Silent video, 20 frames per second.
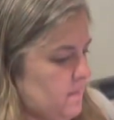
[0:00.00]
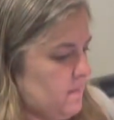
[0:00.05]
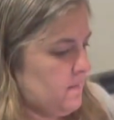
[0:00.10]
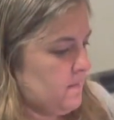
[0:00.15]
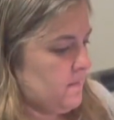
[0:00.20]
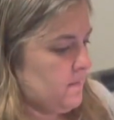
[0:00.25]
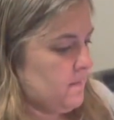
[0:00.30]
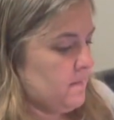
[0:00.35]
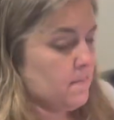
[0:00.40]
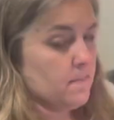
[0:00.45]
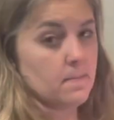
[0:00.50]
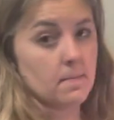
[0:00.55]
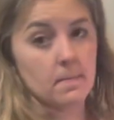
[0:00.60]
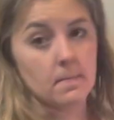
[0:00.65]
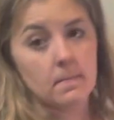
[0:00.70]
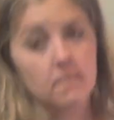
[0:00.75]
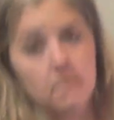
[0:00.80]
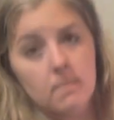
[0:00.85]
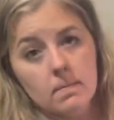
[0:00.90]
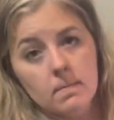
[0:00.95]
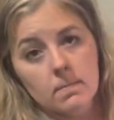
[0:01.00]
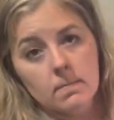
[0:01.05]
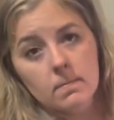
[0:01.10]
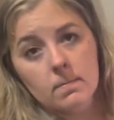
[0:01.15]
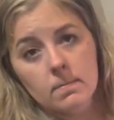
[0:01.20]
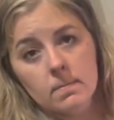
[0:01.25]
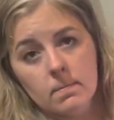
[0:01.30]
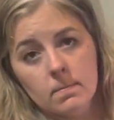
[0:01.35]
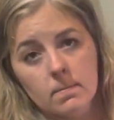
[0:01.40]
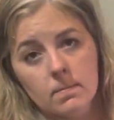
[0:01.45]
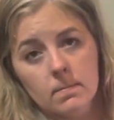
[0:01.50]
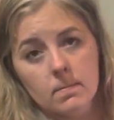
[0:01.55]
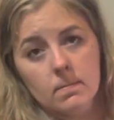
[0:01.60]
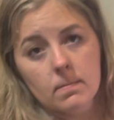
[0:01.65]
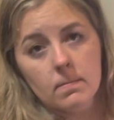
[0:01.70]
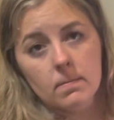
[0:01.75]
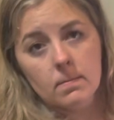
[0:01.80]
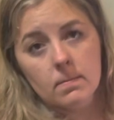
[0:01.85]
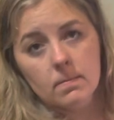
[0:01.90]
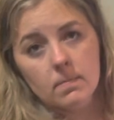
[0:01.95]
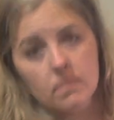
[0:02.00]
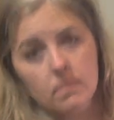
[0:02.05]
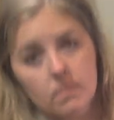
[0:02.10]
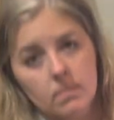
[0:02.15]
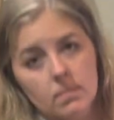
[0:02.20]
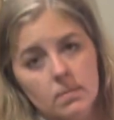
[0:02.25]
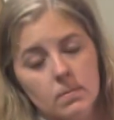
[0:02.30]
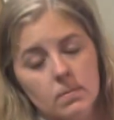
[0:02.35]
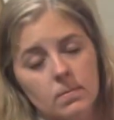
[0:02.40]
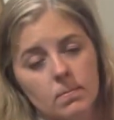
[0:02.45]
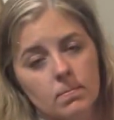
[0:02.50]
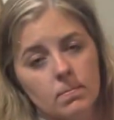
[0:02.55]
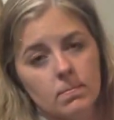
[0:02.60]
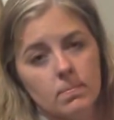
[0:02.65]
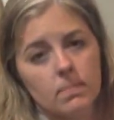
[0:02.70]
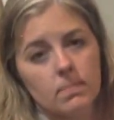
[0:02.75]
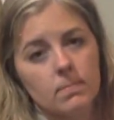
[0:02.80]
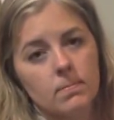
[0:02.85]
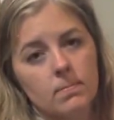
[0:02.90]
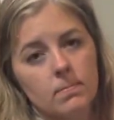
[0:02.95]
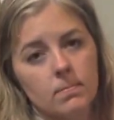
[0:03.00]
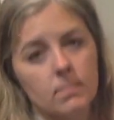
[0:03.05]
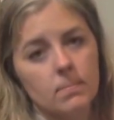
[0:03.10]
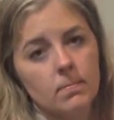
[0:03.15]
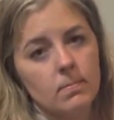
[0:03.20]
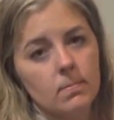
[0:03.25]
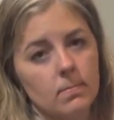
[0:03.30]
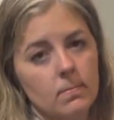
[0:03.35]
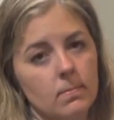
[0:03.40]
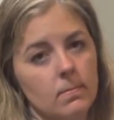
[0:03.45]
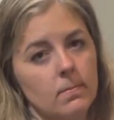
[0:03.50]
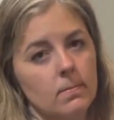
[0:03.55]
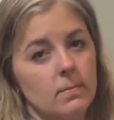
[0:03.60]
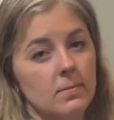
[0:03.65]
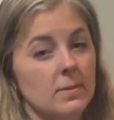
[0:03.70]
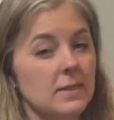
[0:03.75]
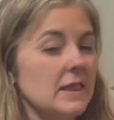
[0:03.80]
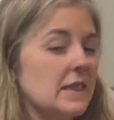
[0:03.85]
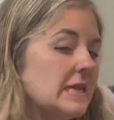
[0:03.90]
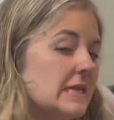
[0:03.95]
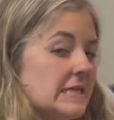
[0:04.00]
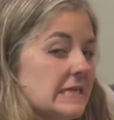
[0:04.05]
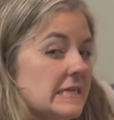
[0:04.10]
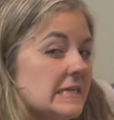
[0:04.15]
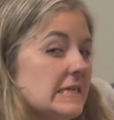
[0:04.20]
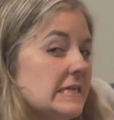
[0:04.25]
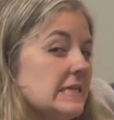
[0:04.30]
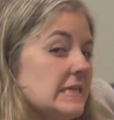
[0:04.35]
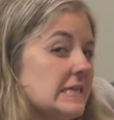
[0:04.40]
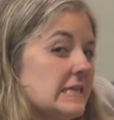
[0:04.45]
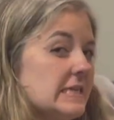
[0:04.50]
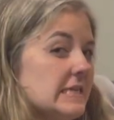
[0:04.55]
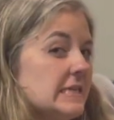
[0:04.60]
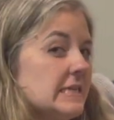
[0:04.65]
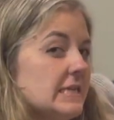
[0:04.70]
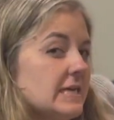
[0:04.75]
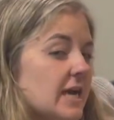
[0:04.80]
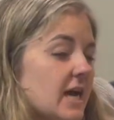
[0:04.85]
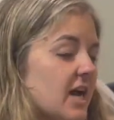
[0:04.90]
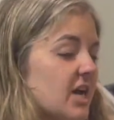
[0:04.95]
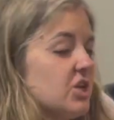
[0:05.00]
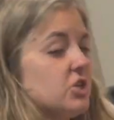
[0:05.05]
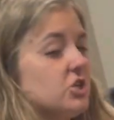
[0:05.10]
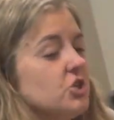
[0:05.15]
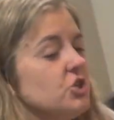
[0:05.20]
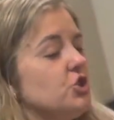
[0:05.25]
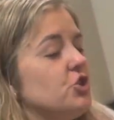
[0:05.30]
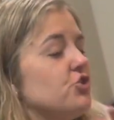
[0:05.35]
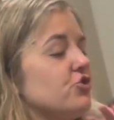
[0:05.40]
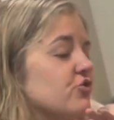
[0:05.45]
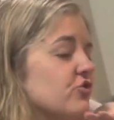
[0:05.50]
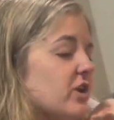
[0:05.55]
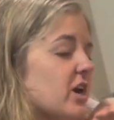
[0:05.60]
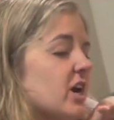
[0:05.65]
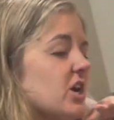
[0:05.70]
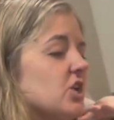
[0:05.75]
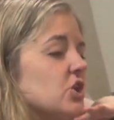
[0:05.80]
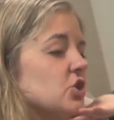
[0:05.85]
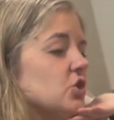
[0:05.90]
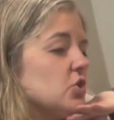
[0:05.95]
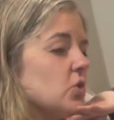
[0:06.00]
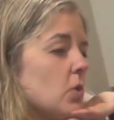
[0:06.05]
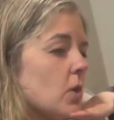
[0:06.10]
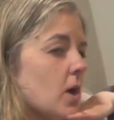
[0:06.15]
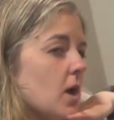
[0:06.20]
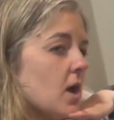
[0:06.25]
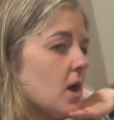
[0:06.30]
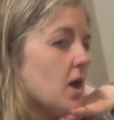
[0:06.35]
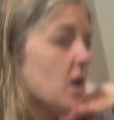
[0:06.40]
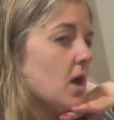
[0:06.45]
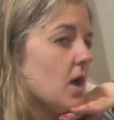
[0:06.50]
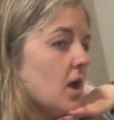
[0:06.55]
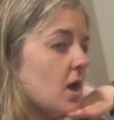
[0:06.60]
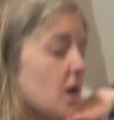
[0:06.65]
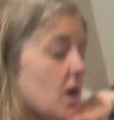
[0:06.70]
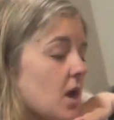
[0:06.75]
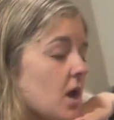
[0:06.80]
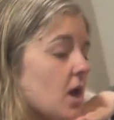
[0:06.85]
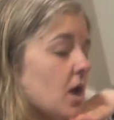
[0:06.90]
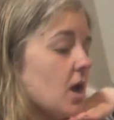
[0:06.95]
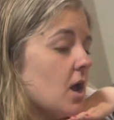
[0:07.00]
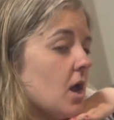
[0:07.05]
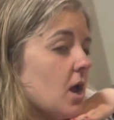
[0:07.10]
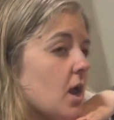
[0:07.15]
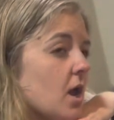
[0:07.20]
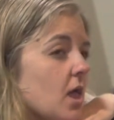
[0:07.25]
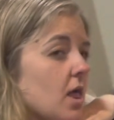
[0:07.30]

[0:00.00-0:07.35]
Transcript: Kaylee helped me film and take up because she is a cinematographer now.